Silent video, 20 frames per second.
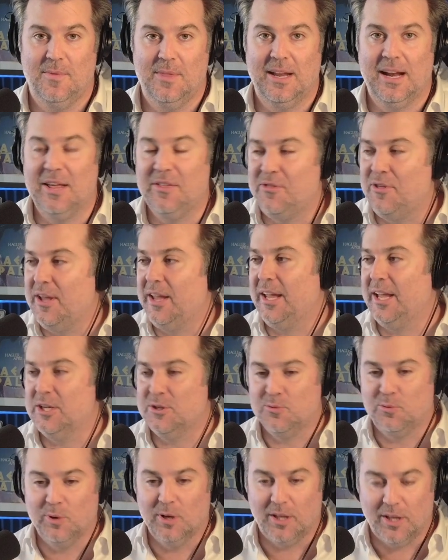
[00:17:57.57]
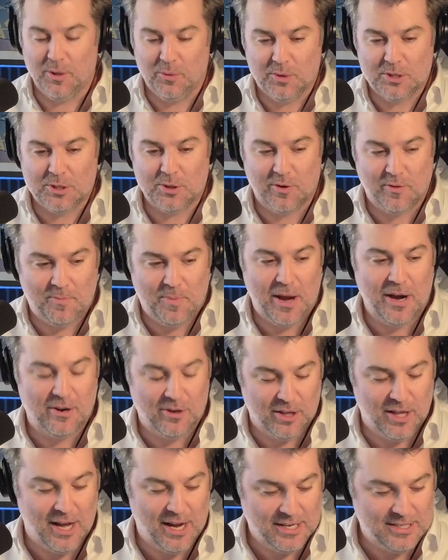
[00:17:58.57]
that I think is really what's sort of
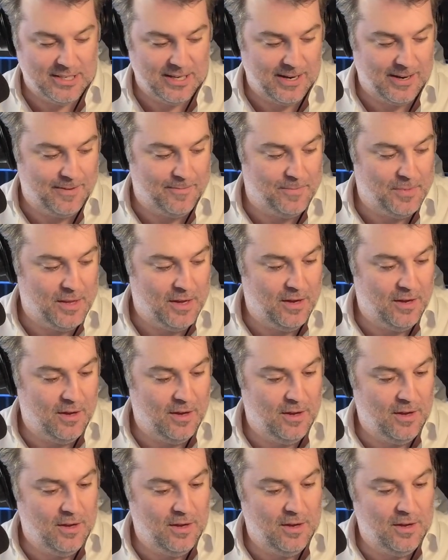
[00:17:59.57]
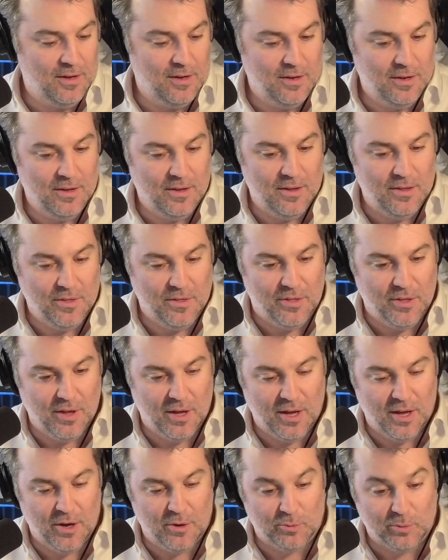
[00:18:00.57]
paralyzing
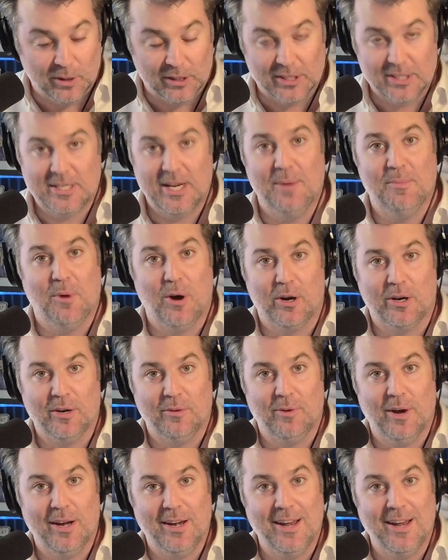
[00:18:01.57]
the real estate market right